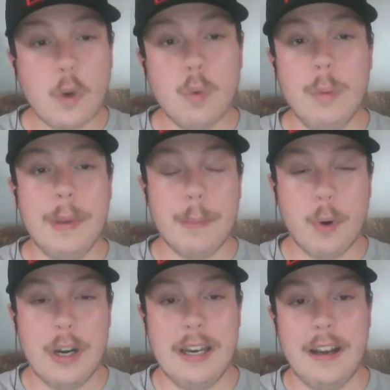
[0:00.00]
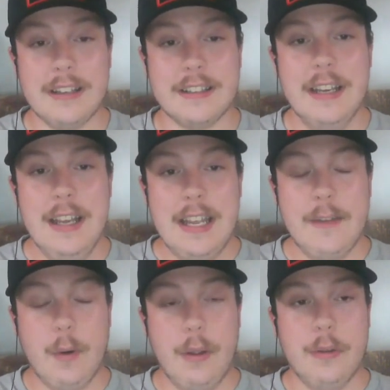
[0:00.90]
would be pretty nice
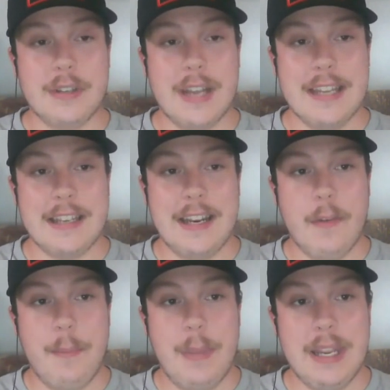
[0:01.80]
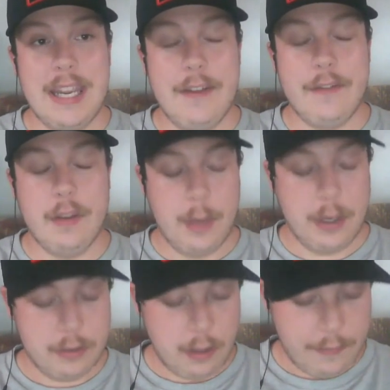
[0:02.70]
if one of those guys could have a big game for the
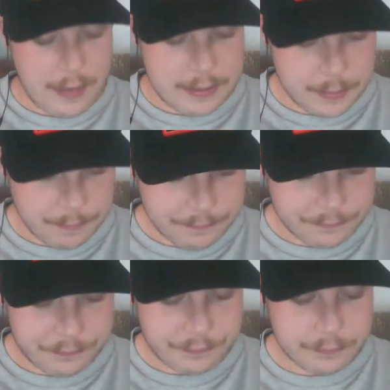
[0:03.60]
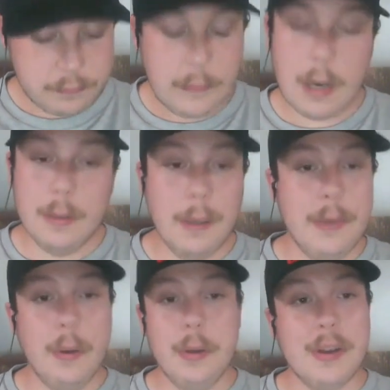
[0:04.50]
Bucs offense. Let me
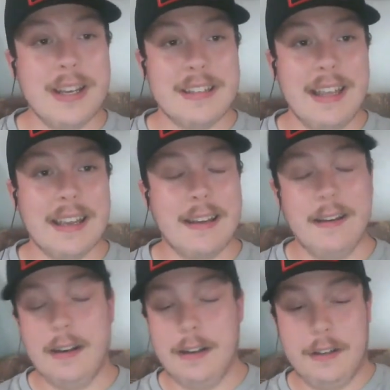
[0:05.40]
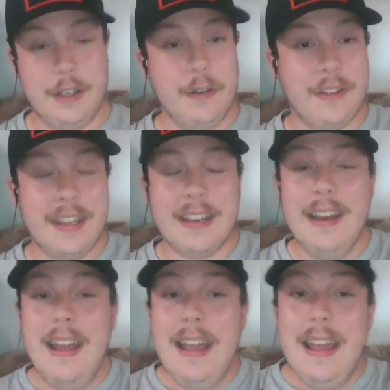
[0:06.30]
know what you guys think. Uh, do you think
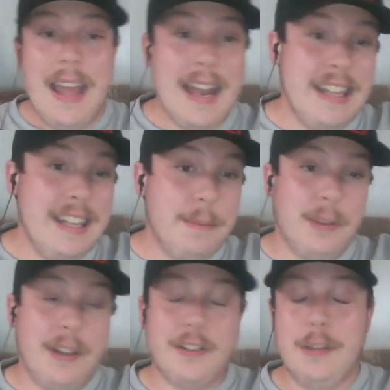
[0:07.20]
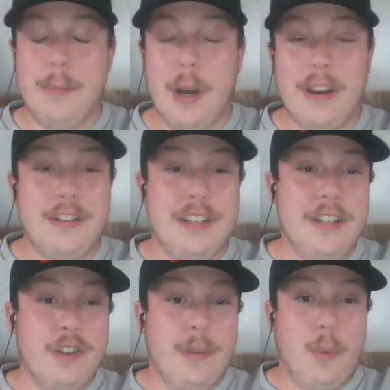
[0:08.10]
any of these players on the Buccaneers
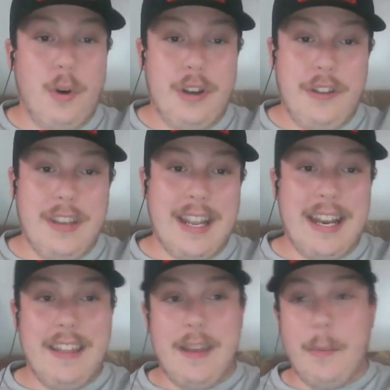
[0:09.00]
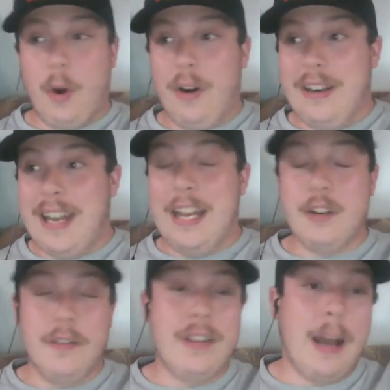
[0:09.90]
injury report? Do you think any of them are in
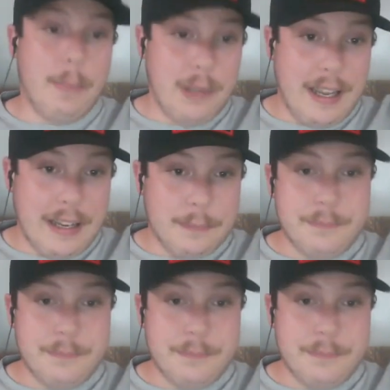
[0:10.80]
danger of not playing?